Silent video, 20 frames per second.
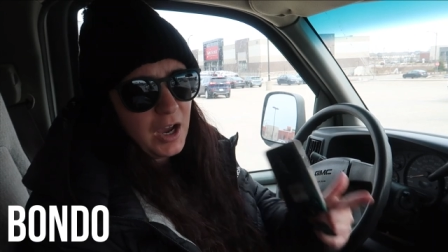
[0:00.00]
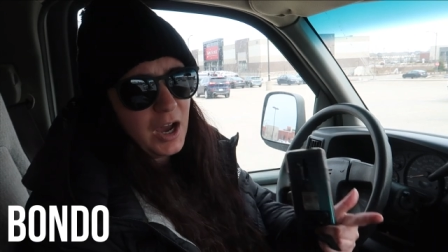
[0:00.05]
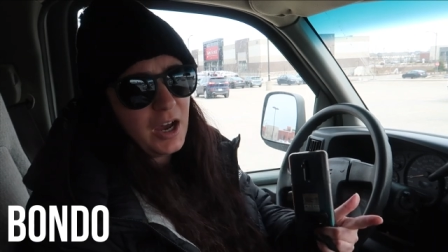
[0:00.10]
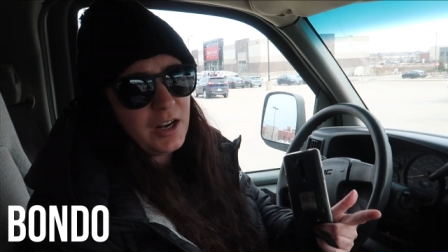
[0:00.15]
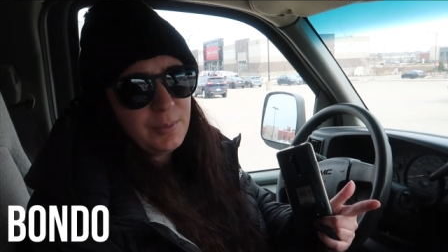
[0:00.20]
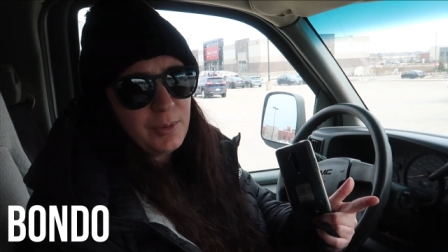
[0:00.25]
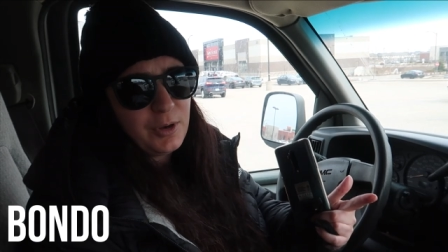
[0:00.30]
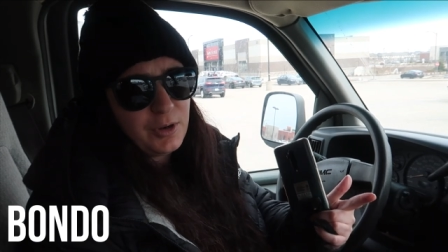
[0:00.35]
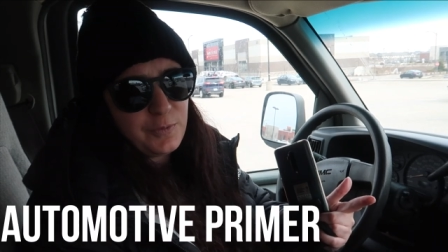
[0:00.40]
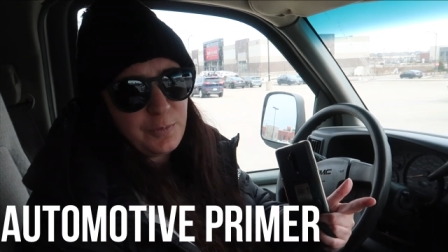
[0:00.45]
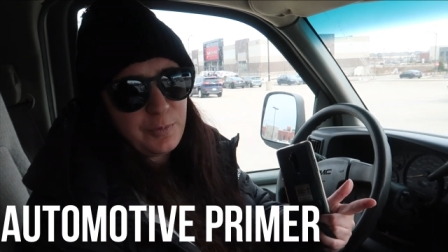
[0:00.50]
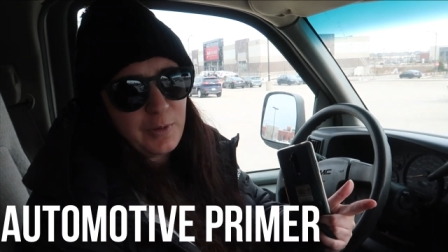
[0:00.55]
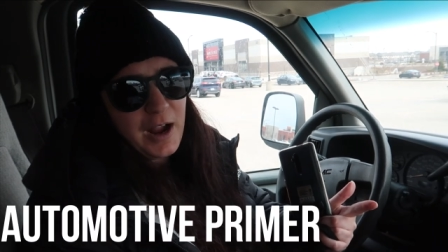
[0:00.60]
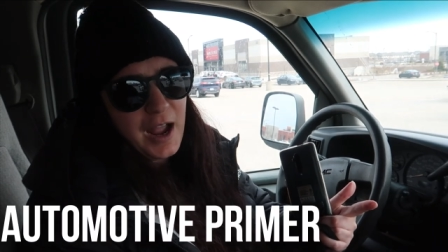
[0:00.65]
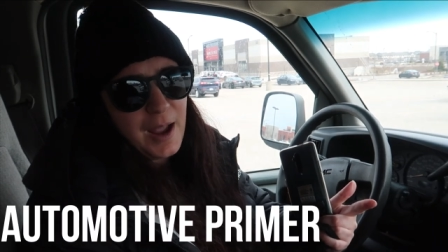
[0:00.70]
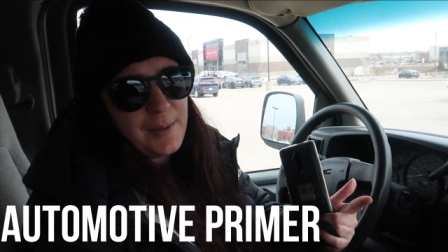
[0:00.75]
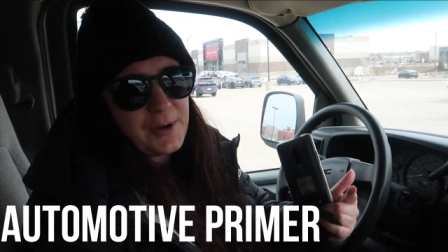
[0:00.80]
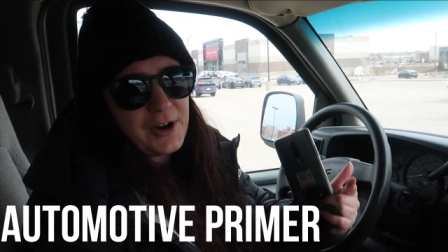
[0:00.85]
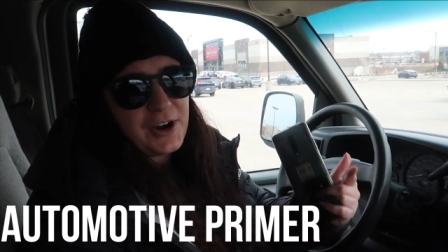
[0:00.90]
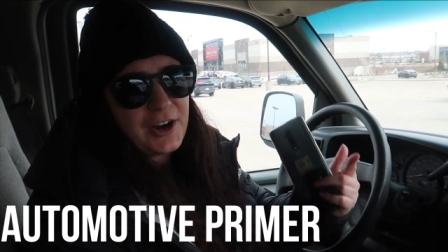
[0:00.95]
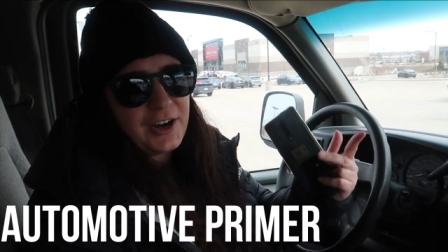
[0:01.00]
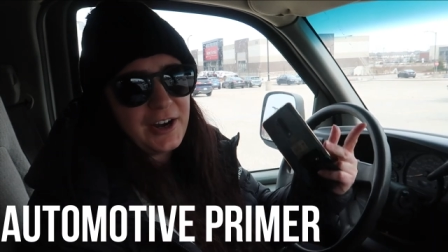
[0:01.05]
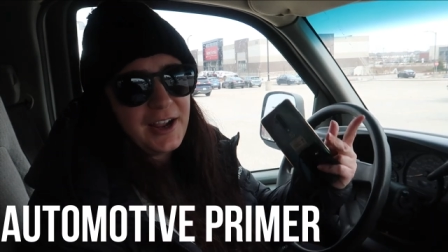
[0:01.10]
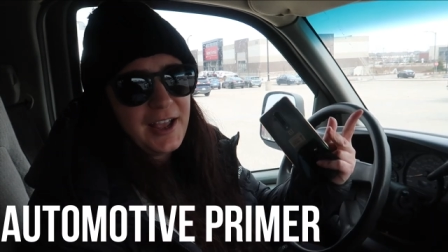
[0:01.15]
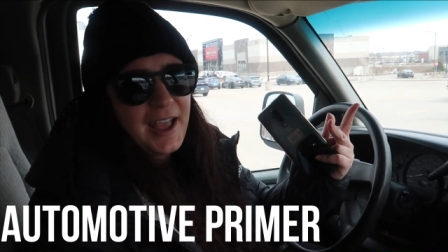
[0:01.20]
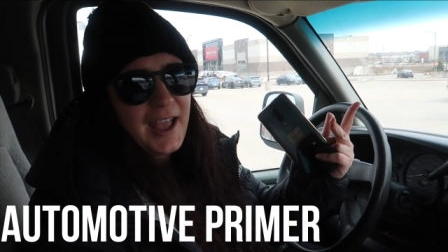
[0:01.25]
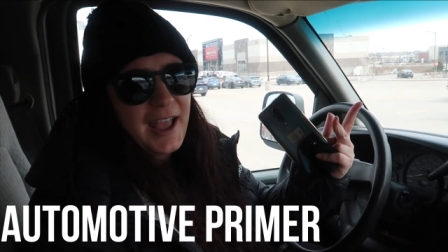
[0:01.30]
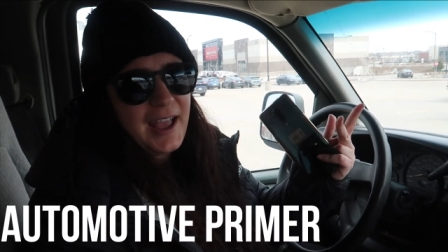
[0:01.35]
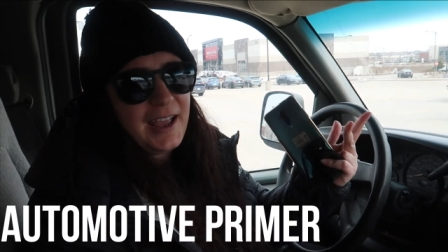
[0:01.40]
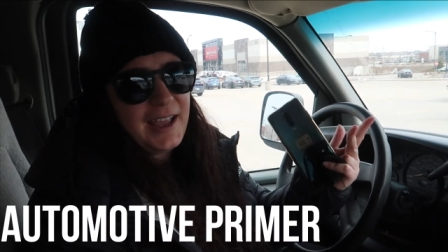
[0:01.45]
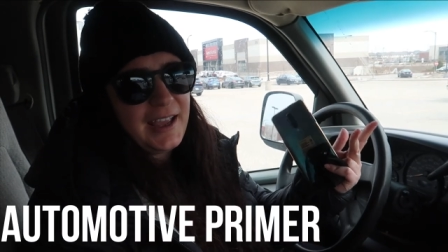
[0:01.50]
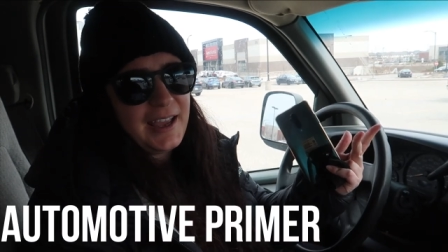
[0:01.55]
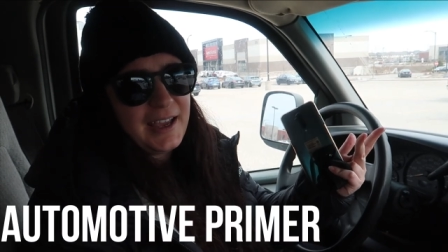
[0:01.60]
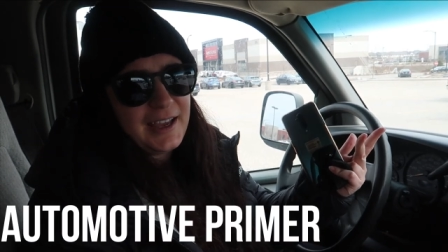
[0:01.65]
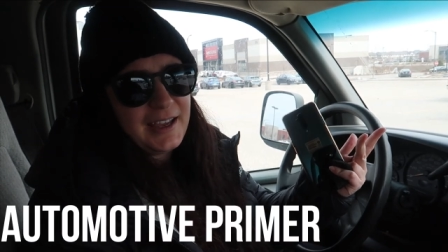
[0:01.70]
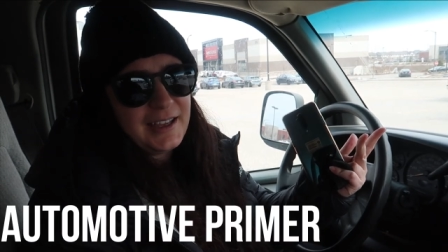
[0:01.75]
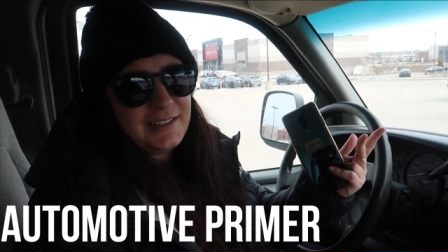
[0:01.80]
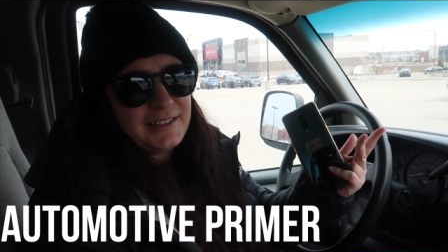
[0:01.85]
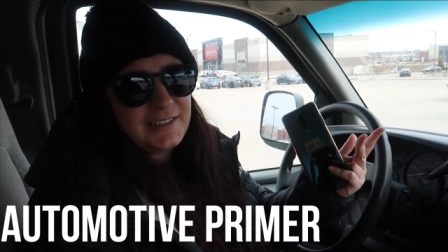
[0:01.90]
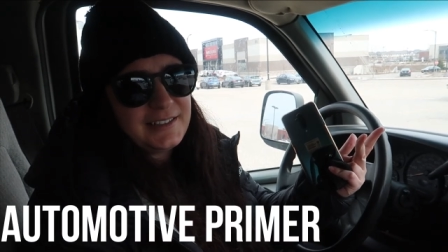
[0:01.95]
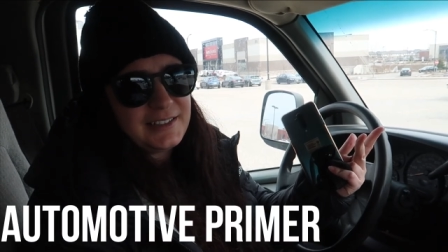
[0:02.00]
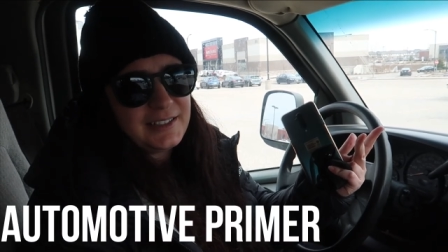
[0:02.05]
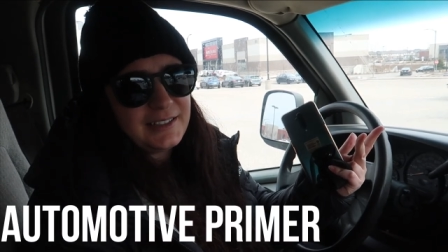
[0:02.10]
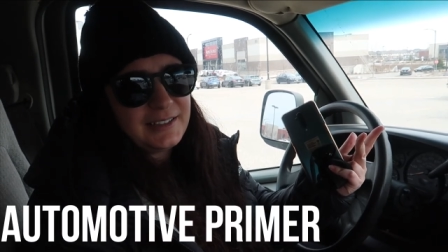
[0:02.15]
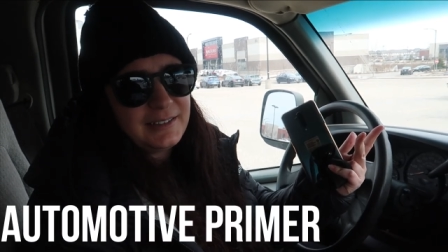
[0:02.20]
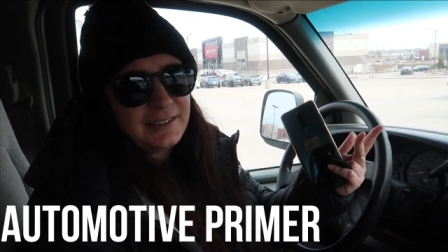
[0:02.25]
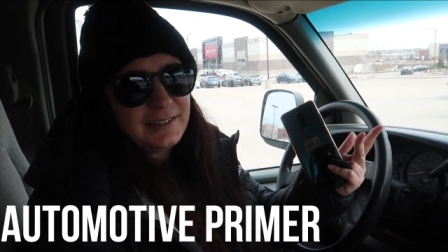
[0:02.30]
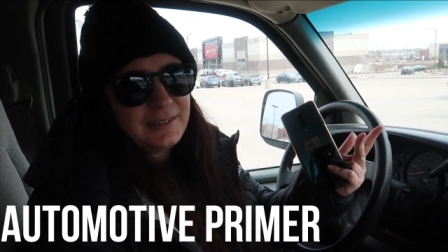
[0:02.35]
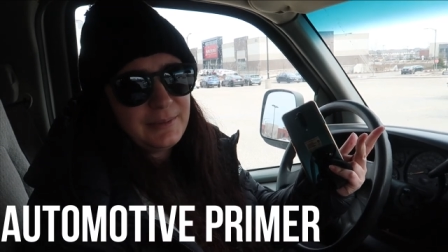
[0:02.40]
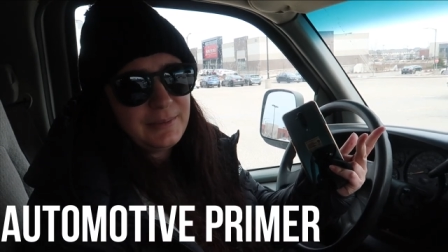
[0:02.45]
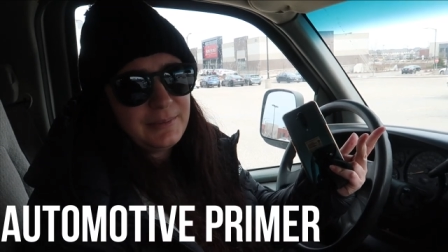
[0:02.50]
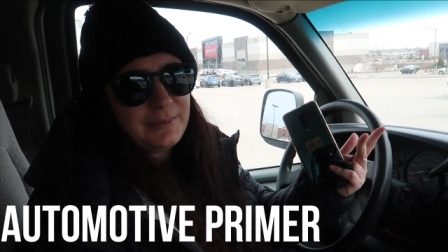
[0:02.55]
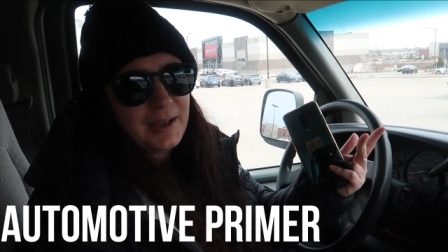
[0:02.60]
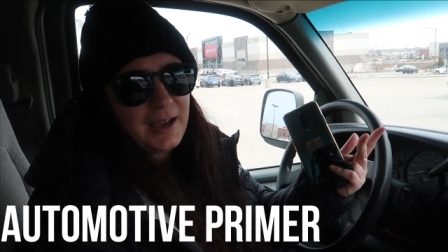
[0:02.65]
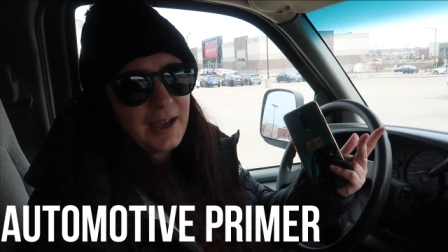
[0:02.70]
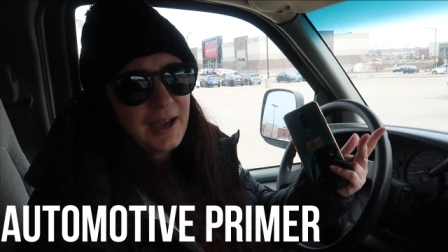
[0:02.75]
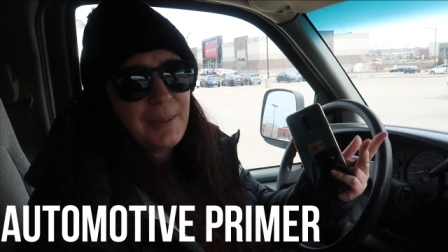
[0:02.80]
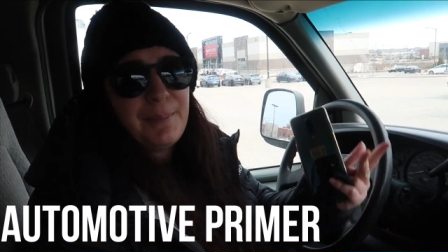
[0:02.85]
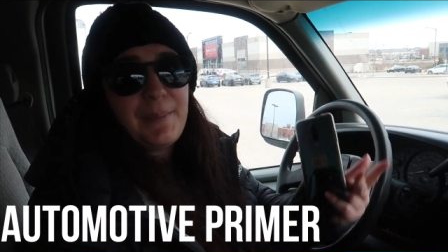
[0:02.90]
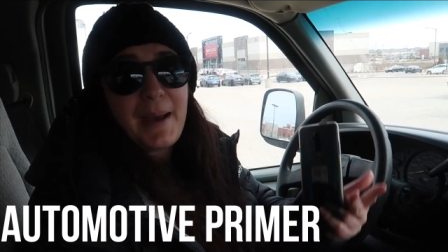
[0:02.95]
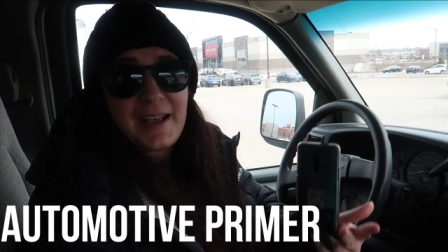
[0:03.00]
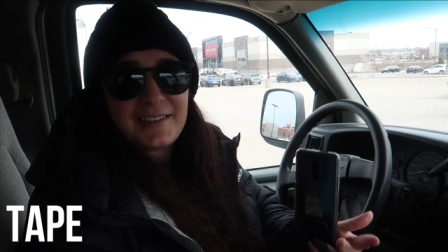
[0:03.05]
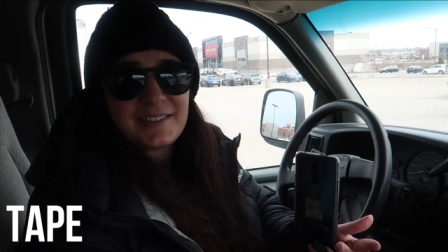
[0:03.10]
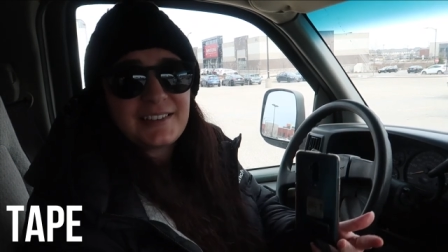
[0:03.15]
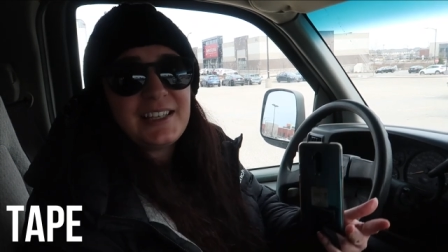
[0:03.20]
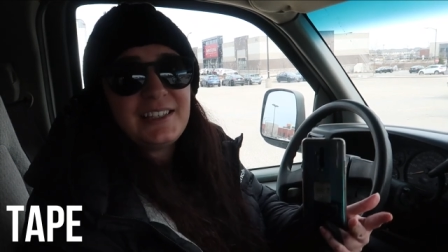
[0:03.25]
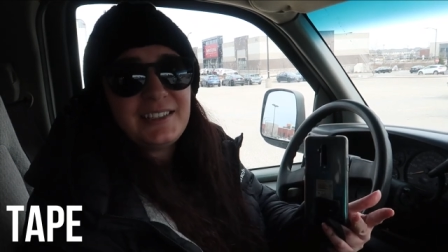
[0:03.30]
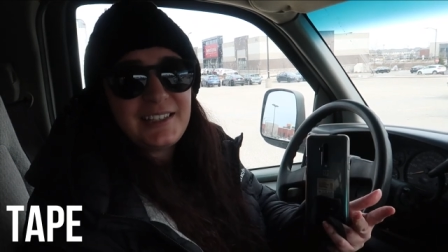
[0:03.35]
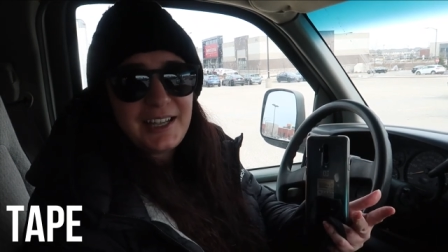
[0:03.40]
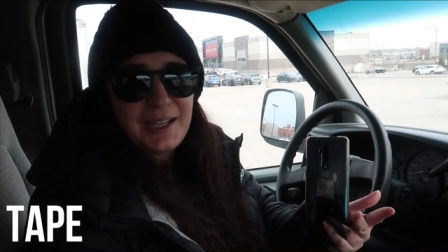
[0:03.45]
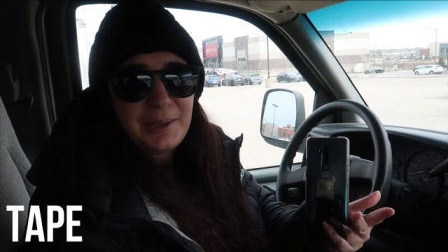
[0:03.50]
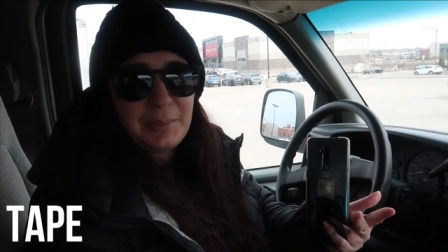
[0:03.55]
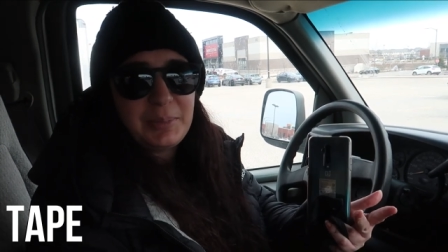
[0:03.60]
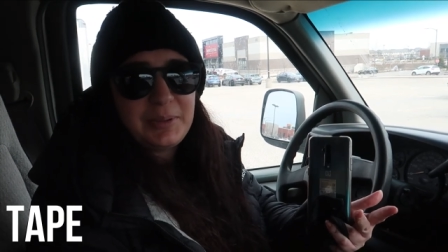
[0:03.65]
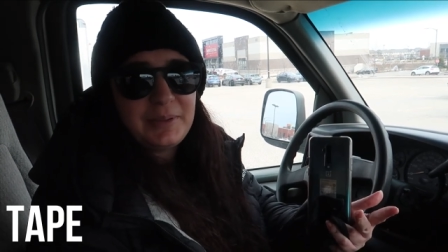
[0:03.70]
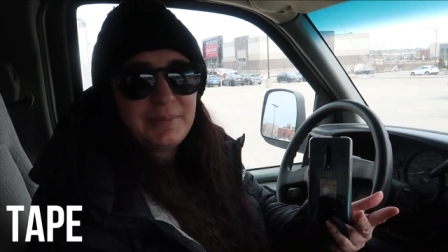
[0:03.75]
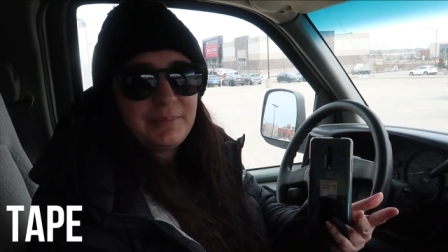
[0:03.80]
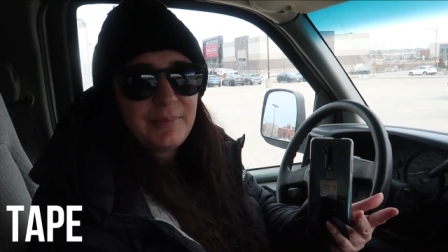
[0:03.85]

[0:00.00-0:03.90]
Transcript: automotive primer, and uh, masking tape.